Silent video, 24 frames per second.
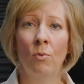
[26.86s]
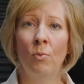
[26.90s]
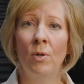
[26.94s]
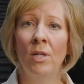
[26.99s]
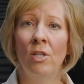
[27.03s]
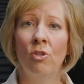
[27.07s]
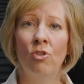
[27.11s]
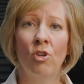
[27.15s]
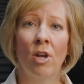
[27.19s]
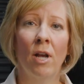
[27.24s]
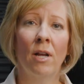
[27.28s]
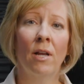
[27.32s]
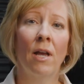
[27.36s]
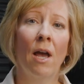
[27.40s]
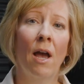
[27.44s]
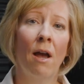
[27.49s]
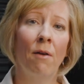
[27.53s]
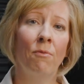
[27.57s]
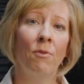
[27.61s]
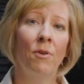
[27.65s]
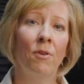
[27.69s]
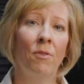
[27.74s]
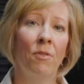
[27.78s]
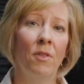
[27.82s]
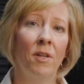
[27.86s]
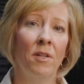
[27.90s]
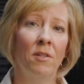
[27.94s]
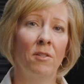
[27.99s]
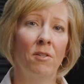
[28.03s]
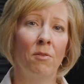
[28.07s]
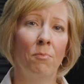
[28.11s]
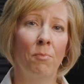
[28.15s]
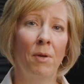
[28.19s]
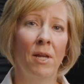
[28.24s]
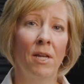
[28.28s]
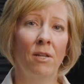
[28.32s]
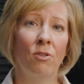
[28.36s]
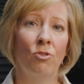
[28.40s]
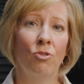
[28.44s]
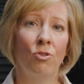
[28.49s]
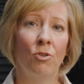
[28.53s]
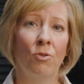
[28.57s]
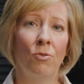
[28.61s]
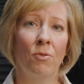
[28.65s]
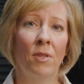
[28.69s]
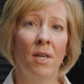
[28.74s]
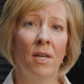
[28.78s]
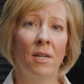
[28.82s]
we check everything to make
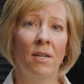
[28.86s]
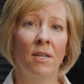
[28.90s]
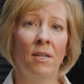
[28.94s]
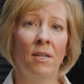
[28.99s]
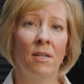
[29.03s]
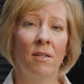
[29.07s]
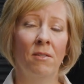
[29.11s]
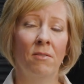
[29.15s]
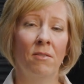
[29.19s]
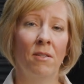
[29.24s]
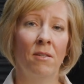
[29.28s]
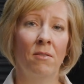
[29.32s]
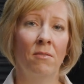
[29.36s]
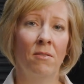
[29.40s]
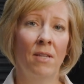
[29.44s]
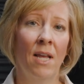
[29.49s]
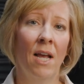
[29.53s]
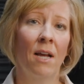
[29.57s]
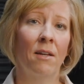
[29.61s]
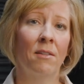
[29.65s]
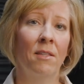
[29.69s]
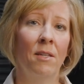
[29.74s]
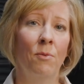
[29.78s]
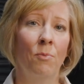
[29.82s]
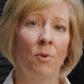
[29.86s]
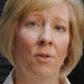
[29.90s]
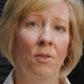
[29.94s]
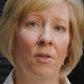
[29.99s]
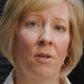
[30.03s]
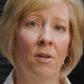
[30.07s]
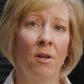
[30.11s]
sure that it is exactly what the